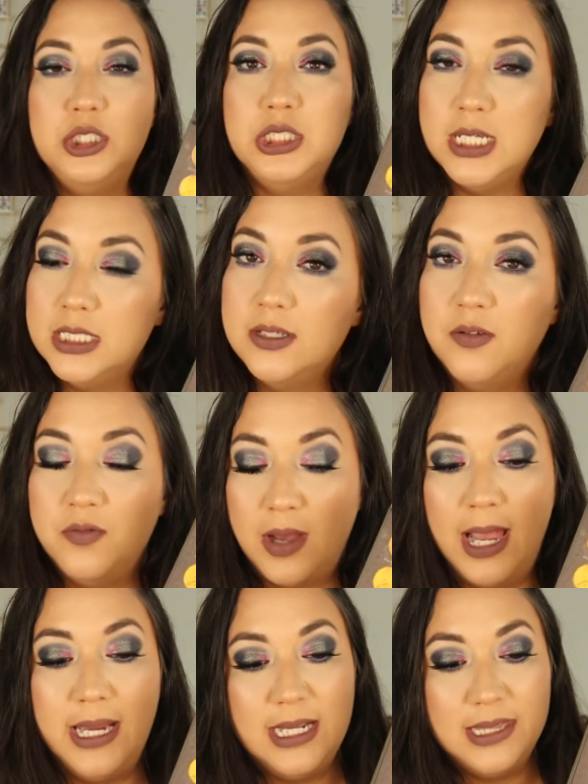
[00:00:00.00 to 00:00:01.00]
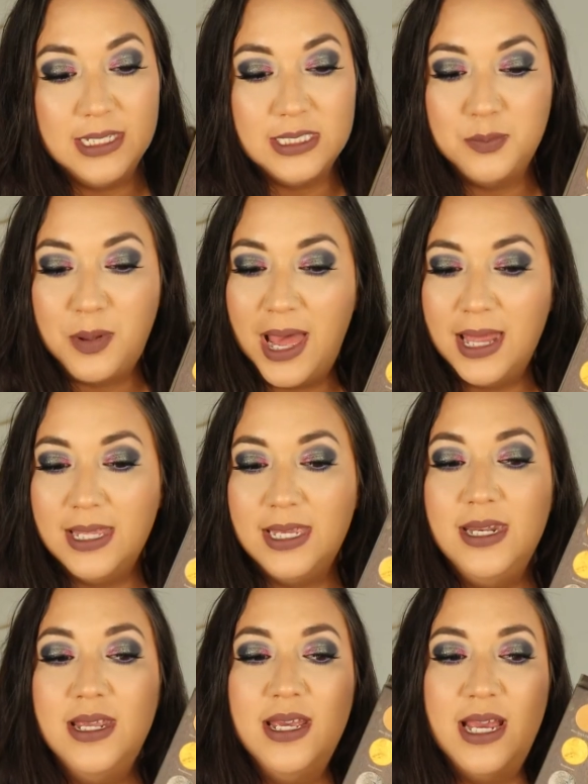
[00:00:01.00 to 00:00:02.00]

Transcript: just fine in this palette.